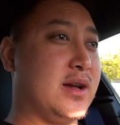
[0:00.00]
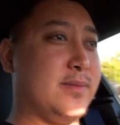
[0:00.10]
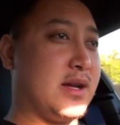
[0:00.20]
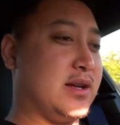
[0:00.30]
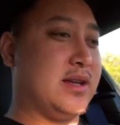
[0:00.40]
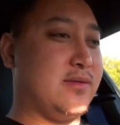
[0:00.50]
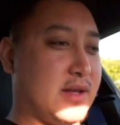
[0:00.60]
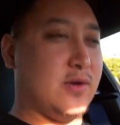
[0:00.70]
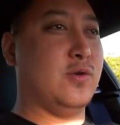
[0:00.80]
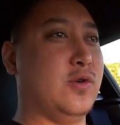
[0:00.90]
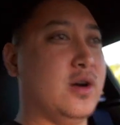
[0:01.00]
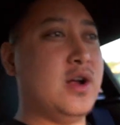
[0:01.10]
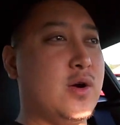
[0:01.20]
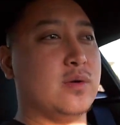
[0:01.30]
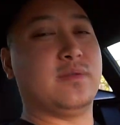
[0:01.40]
I'm not going to give like a whole
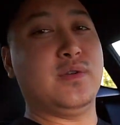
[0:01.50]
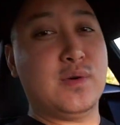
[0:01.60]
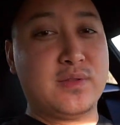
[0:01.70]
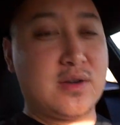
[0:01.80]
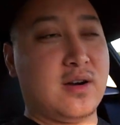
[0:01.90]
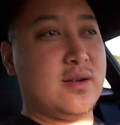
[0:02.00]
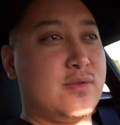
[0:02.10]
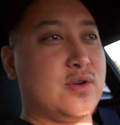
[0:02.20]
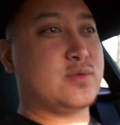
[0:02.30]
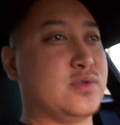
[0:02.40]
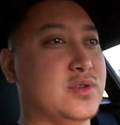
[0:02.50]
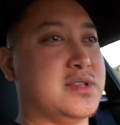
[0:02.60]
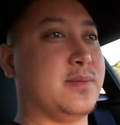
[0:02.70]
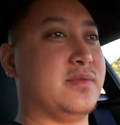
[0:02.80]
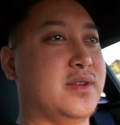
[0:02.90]
review of the car. Of course, we'll do a
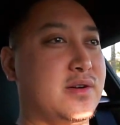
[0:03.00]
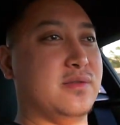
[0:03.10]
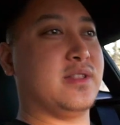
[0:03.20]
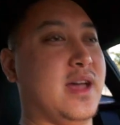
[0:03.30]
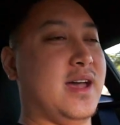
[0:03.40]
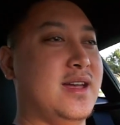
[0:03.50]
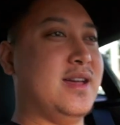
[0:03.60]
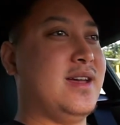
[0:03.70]
separate video for that.